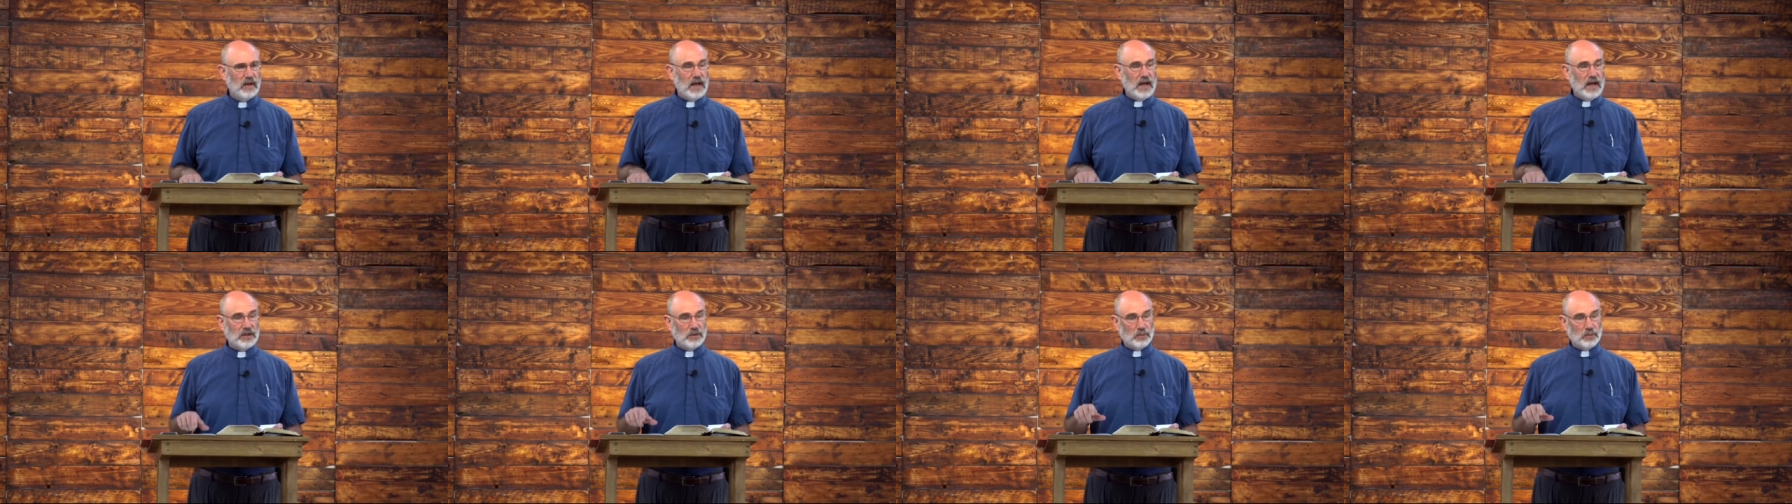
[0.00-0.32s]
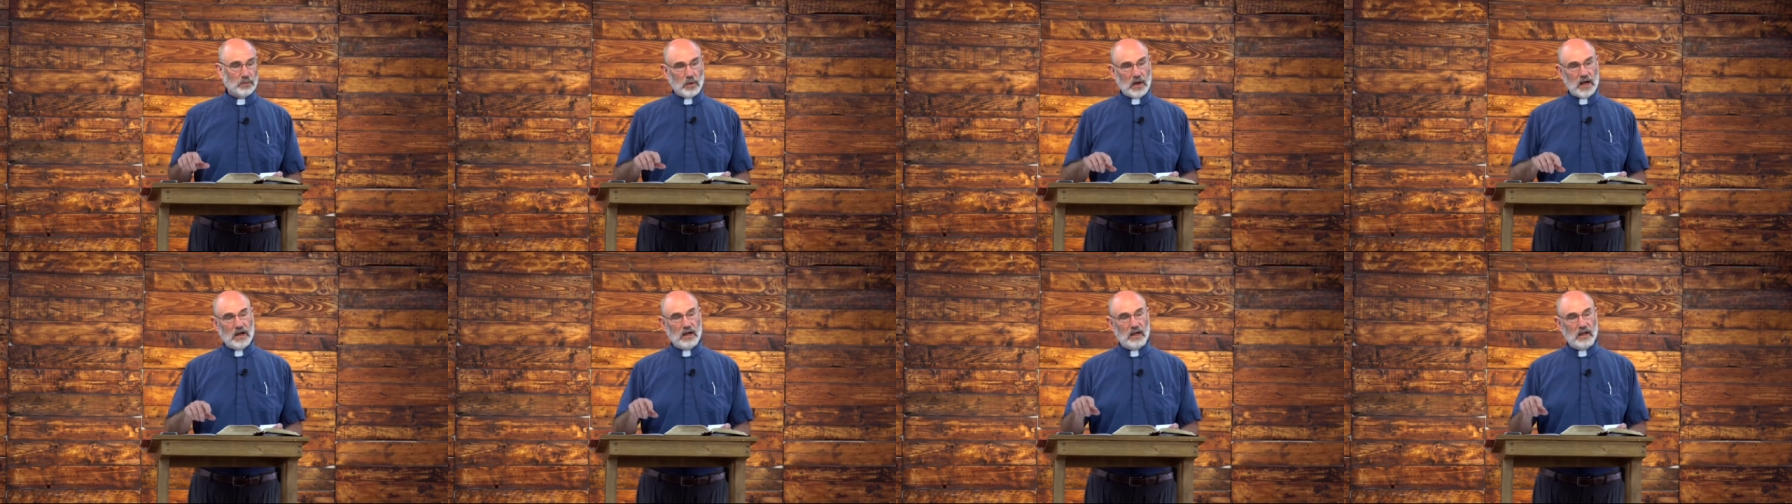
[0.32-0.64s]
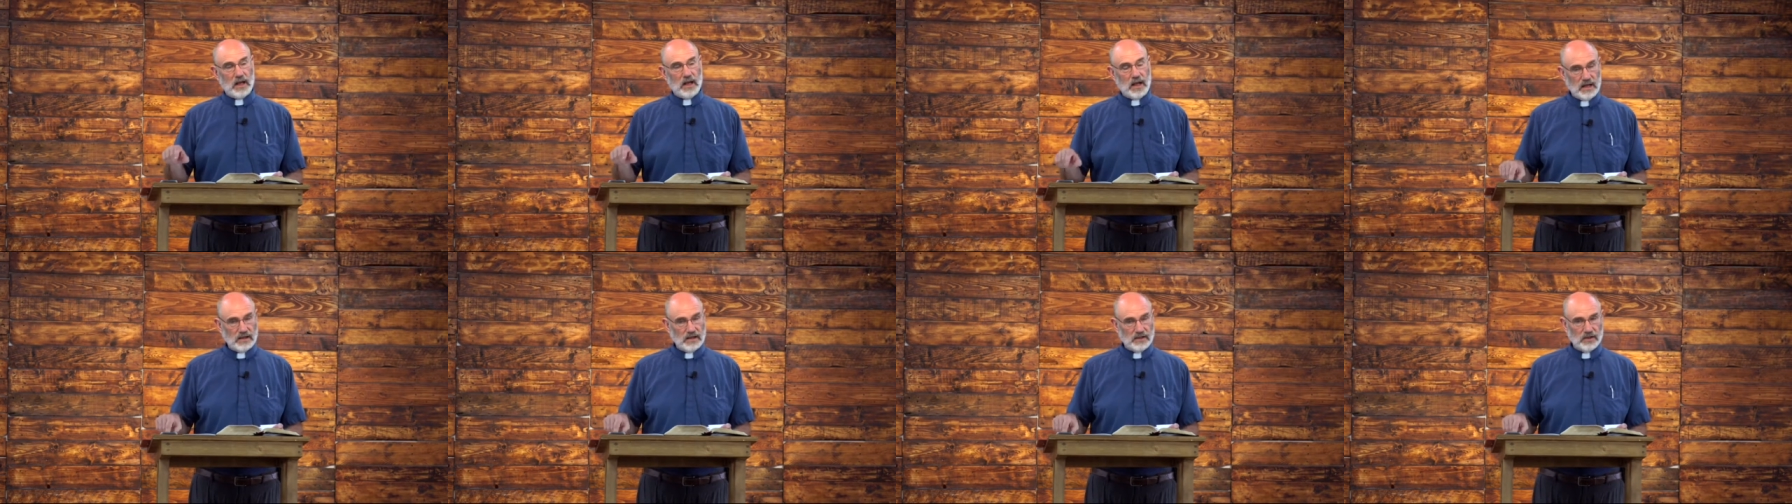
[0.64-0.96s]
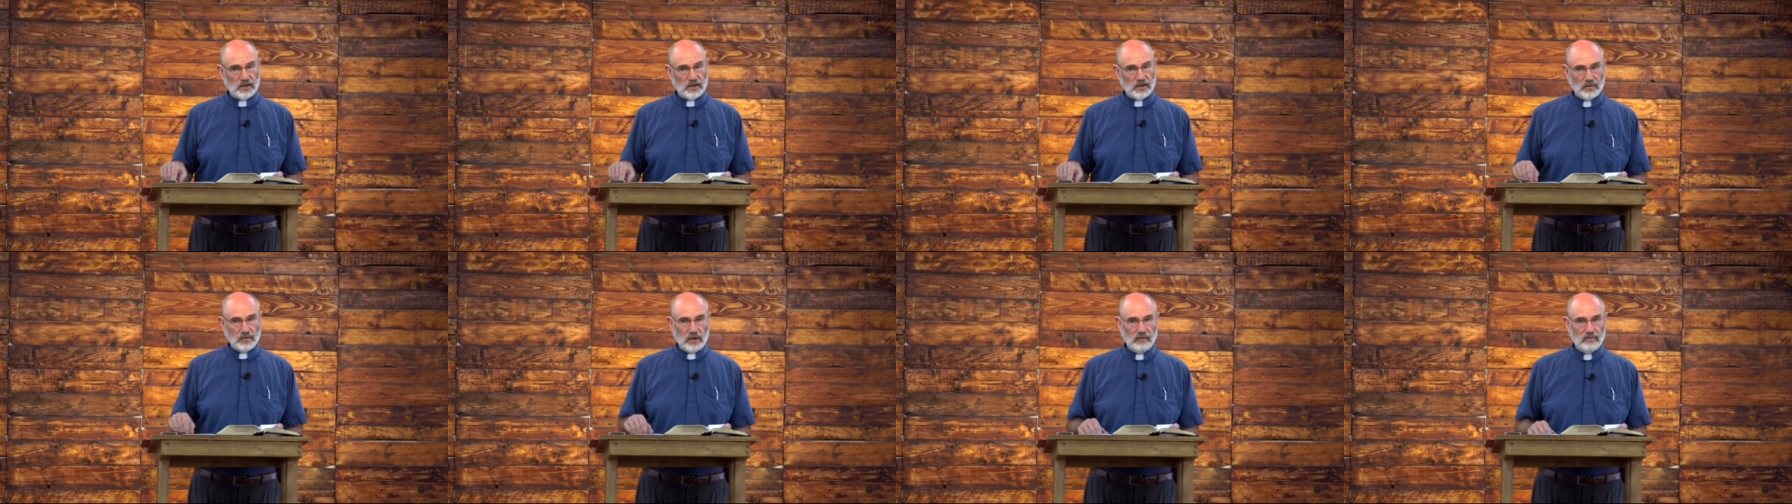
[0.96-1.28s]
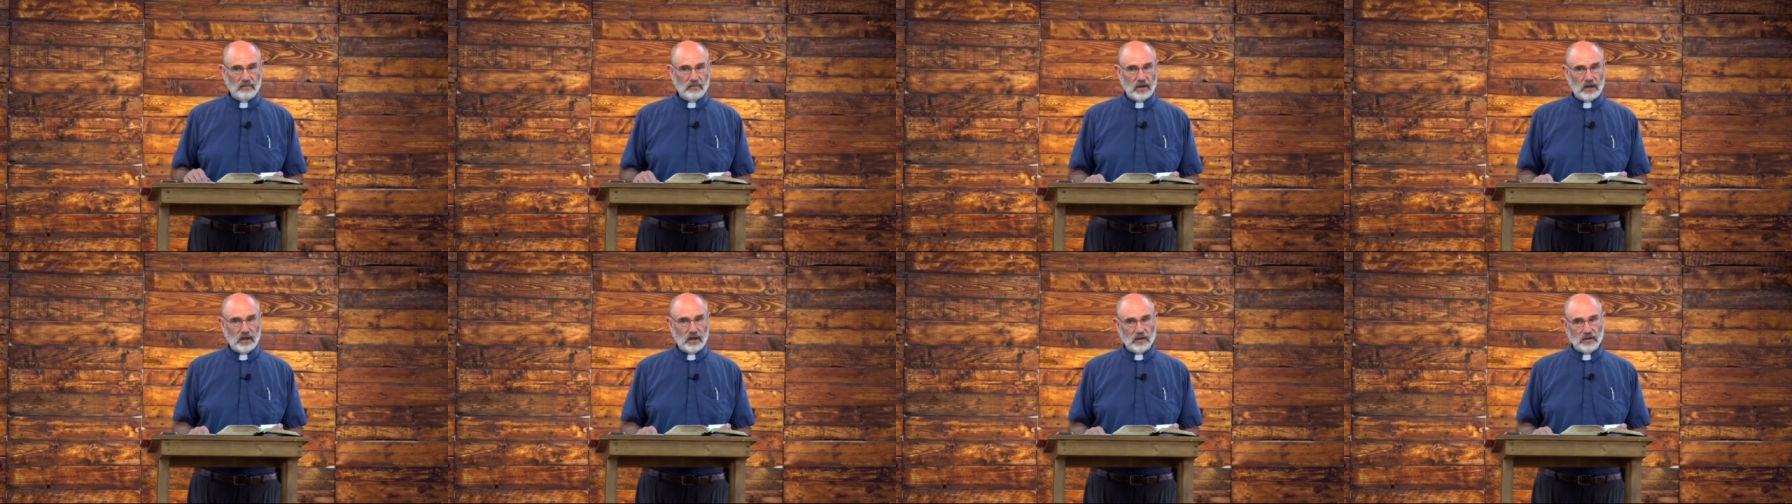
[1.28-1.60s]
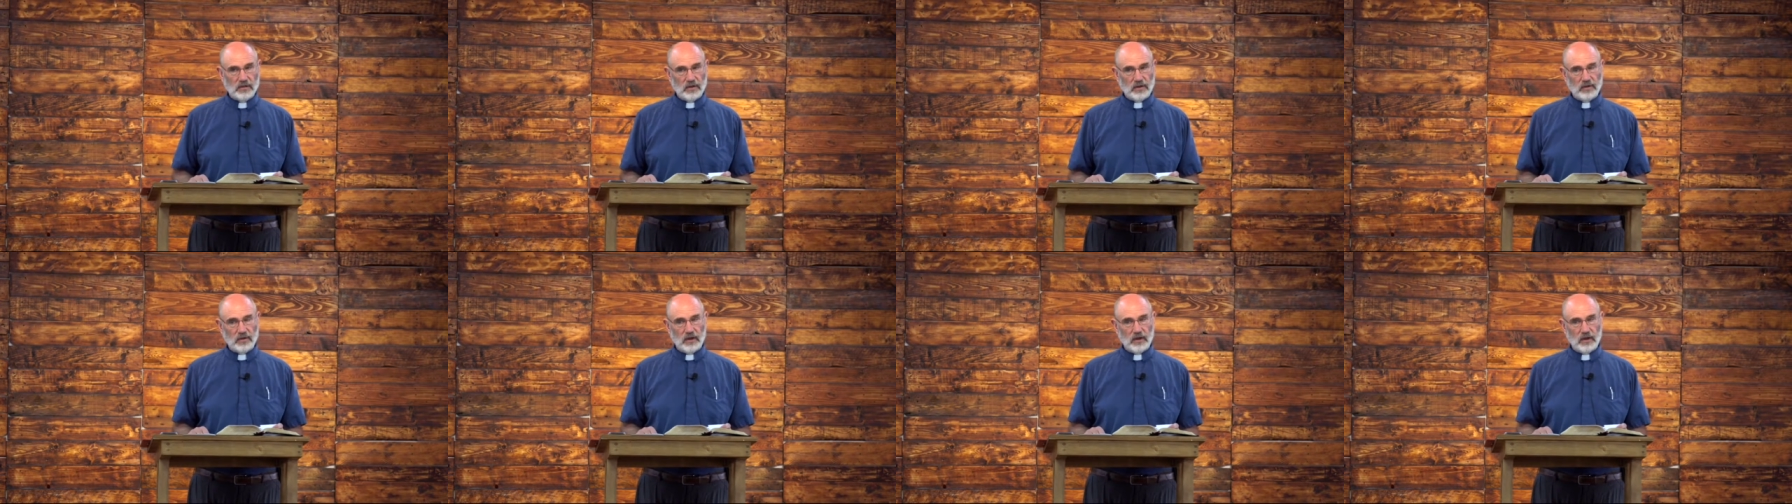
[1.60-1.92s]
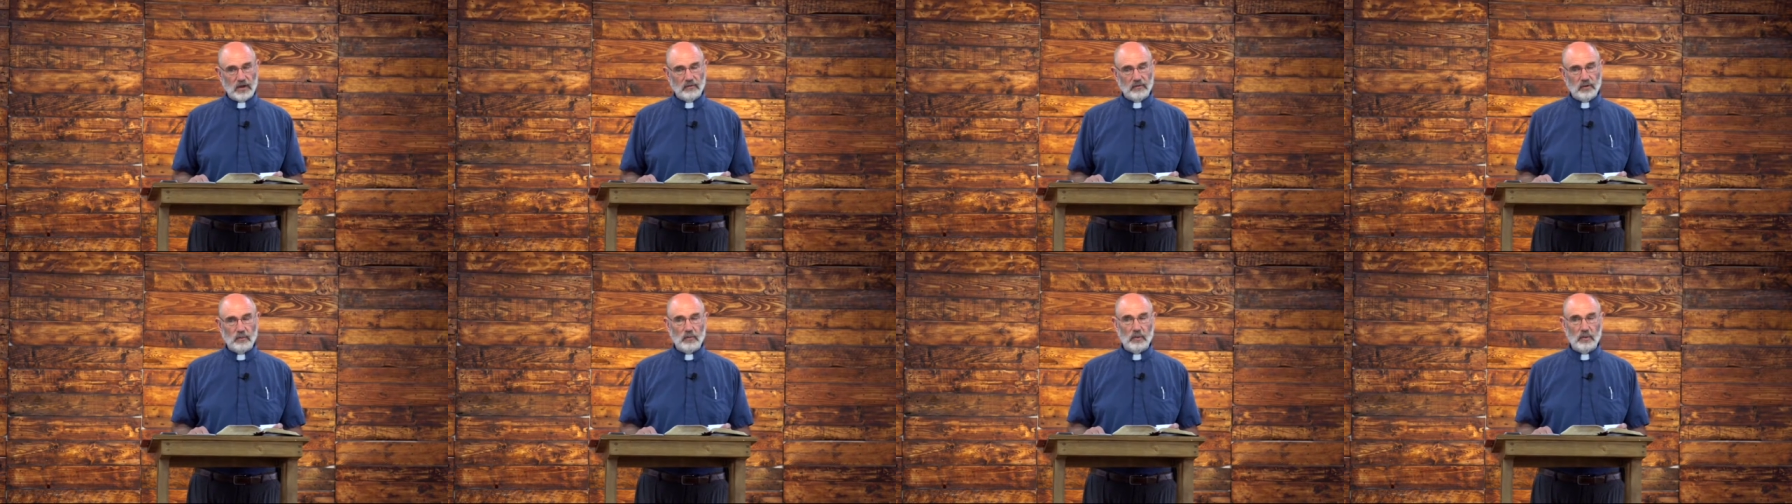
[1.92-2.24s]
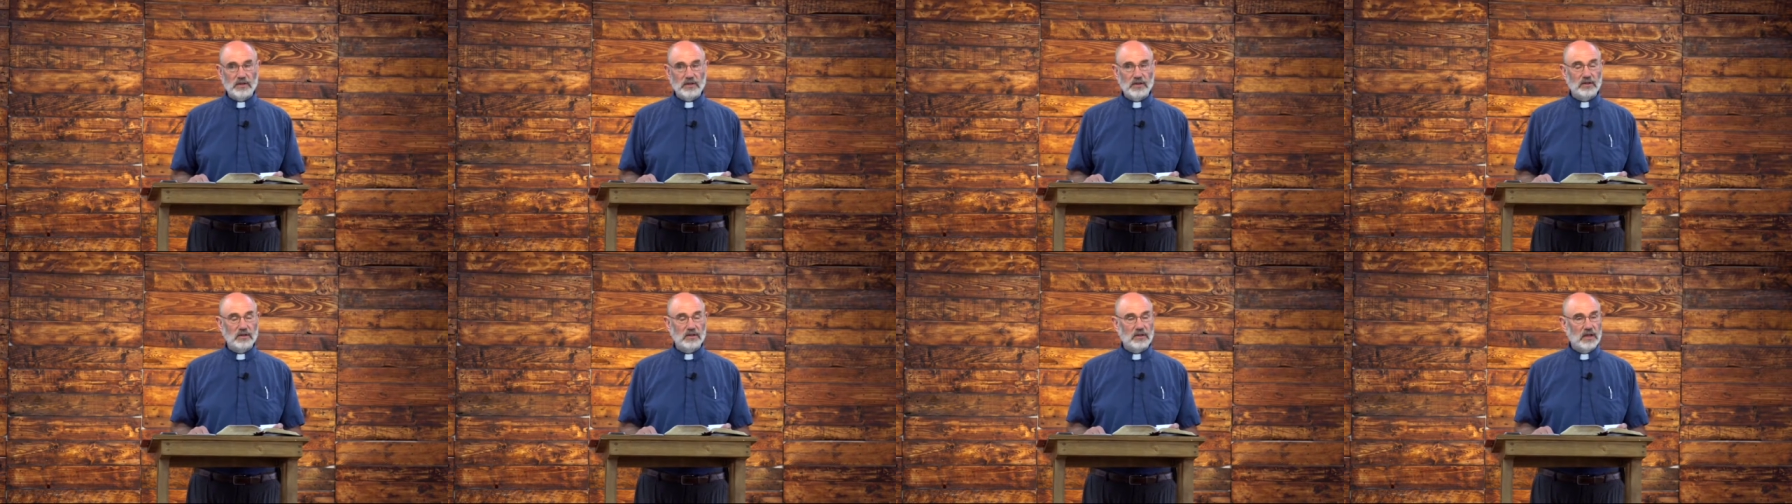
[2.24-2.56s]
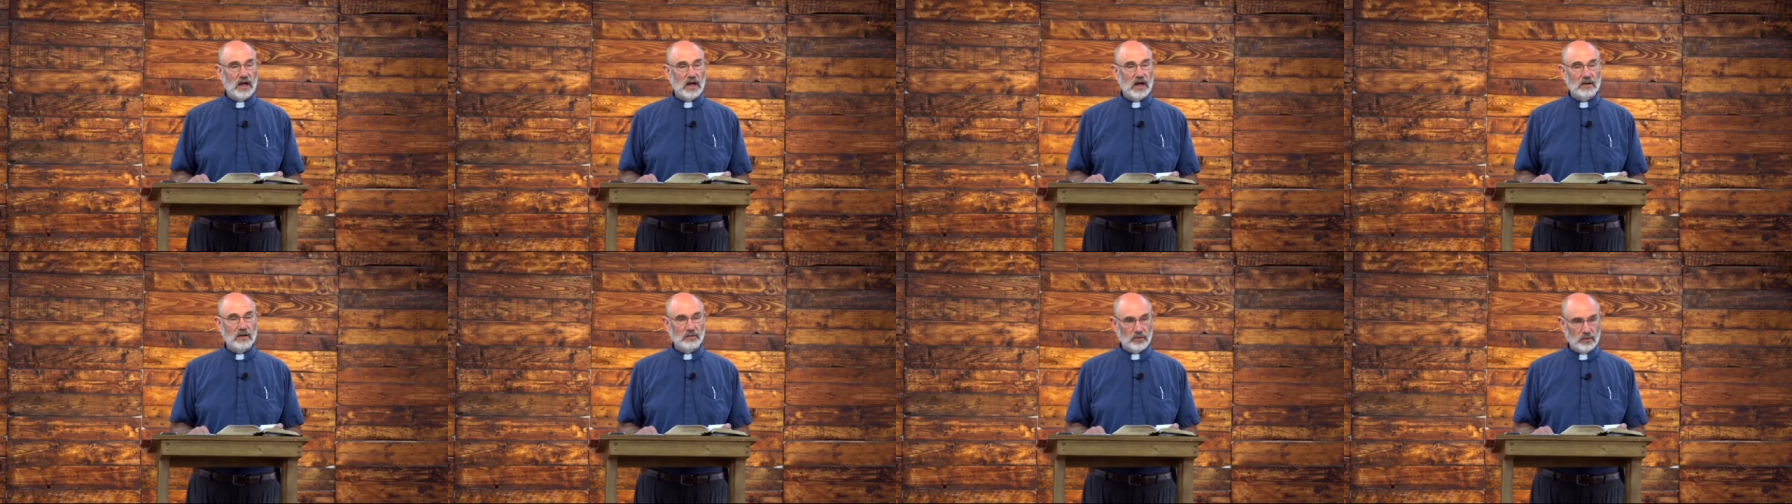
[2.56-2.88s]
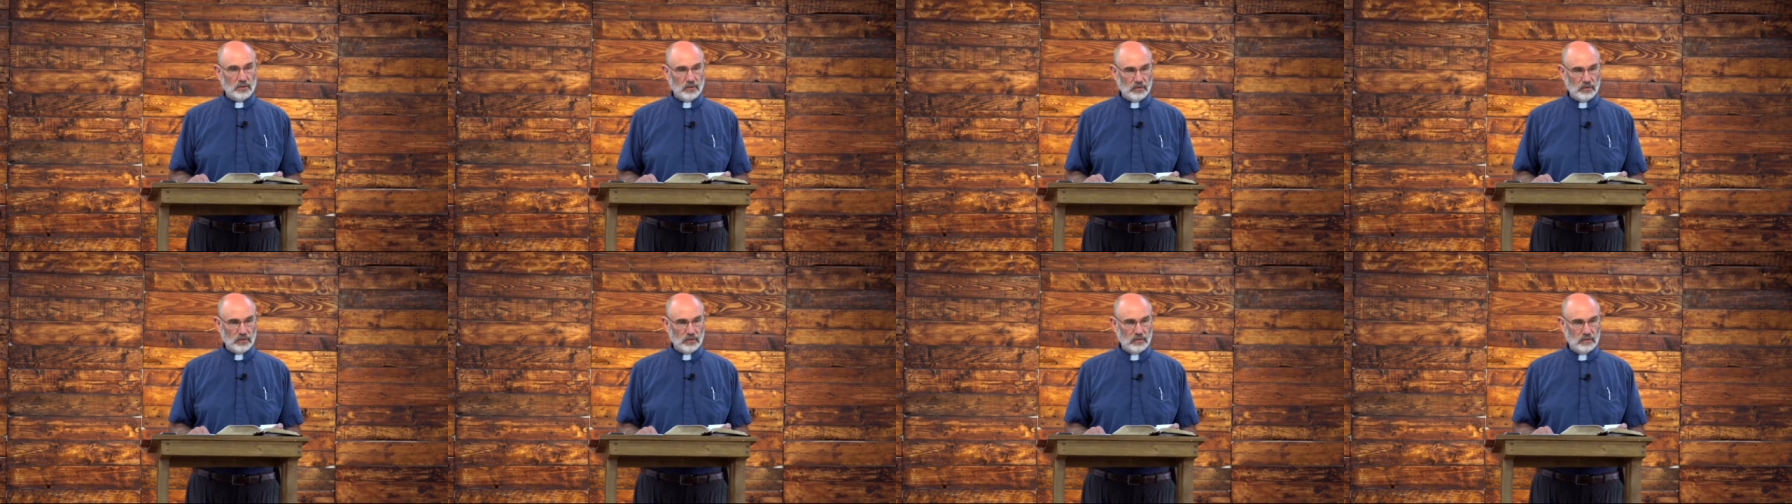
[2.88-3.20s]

as well as the tree of the knowledge of good and evil, which is not true.